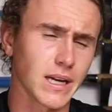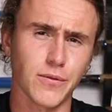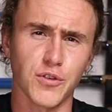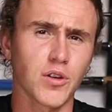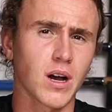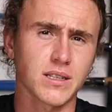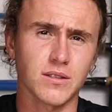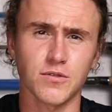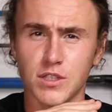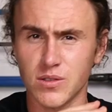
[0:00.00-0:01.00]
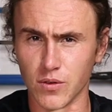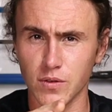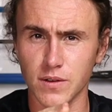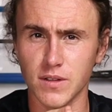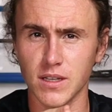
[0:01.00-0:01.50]
If you guys have fished for
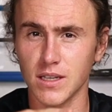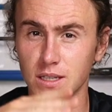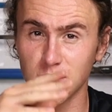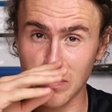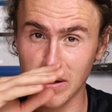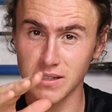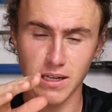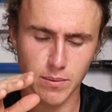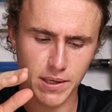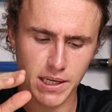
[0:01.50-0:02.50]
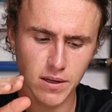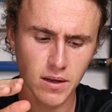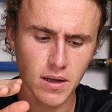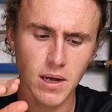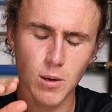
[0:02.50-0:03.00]
50 years, please let me know.
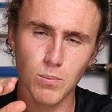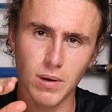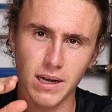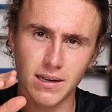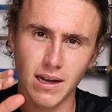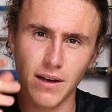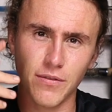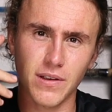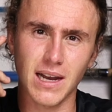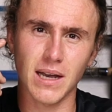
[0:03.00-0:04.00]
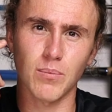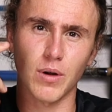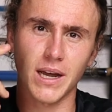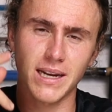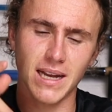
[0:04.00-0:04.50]
But I feel like
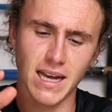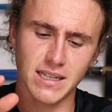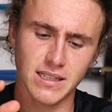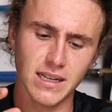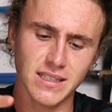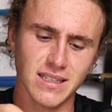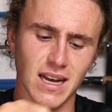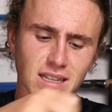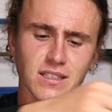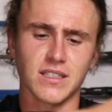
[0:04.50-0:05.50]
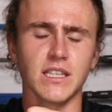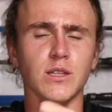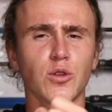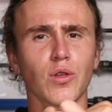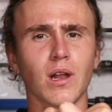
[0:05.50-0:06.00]
braid actually slices
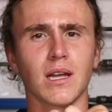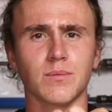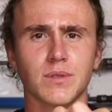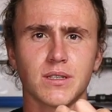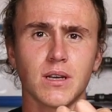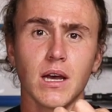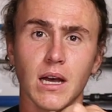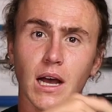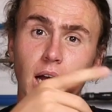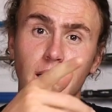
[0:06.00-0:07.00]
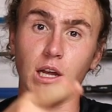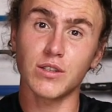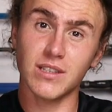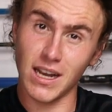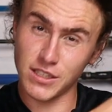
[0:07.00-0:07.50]
into the limbs. I know
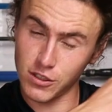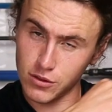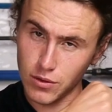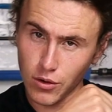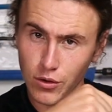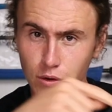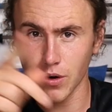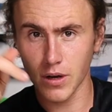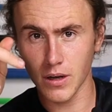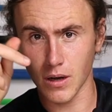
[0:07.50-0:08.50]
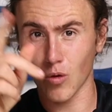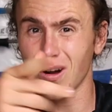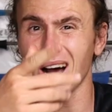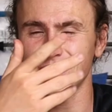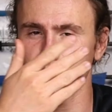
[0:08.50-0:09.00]
it slices through or
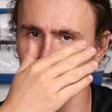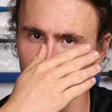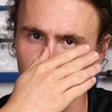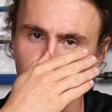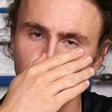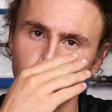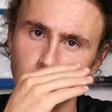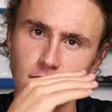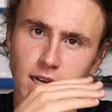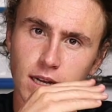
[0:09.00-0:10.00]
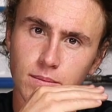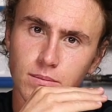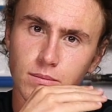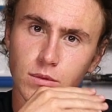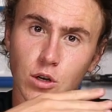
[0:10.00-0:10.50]
cuts through
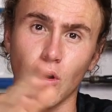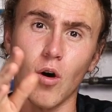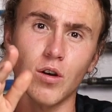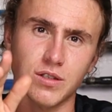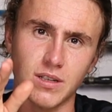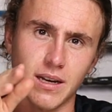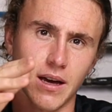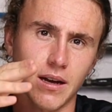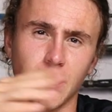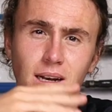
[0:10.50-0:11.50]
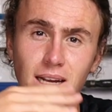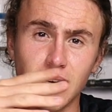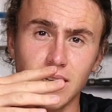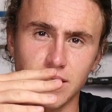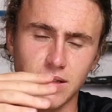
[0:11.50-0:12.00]
grass and
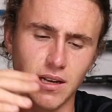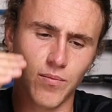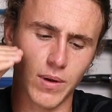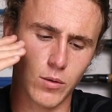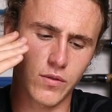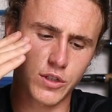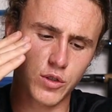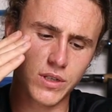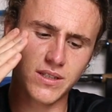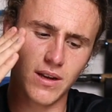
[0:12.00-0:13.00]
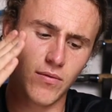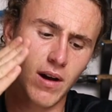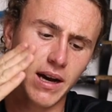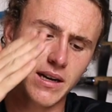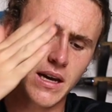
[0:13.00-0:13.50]
lilies and stuff, but with trees I
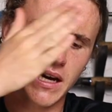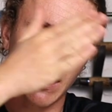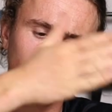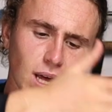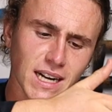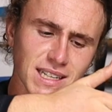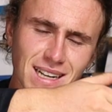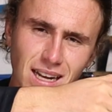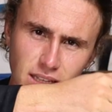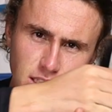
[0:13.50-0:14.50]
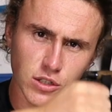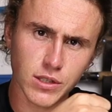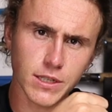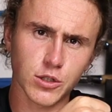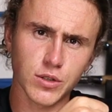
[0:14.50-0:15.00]
find it will actually cut into
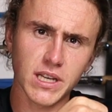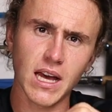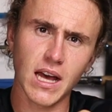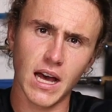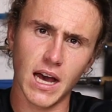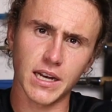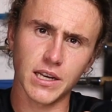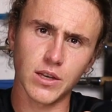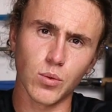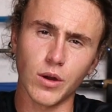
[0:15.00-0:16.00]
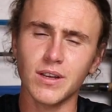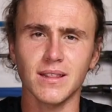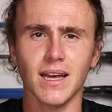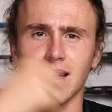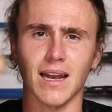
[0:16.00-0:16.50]
the tree and you won't
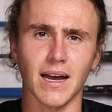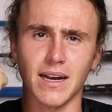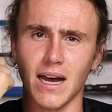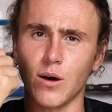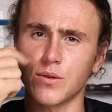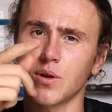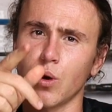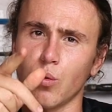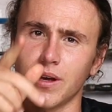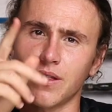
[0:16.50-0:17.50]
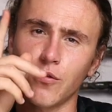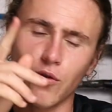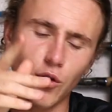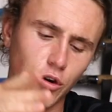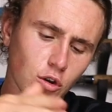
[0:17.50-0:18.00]
get that line out where the
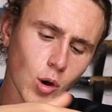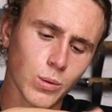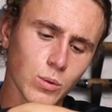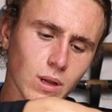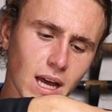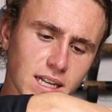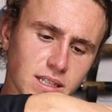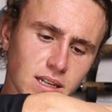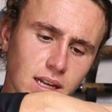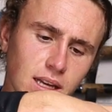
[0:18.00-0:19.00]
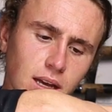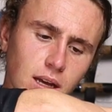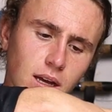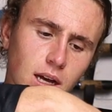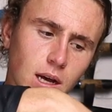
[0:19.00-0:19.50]
fluorocarbon will actually
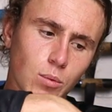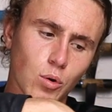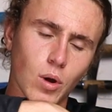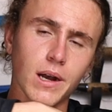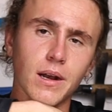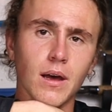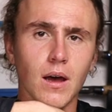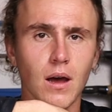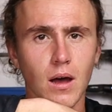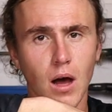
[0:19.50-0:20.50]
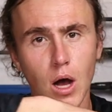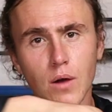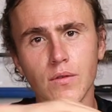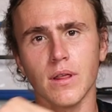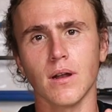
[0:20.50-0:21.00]
run
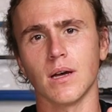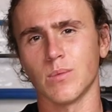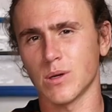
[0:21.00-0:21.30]
over the limb.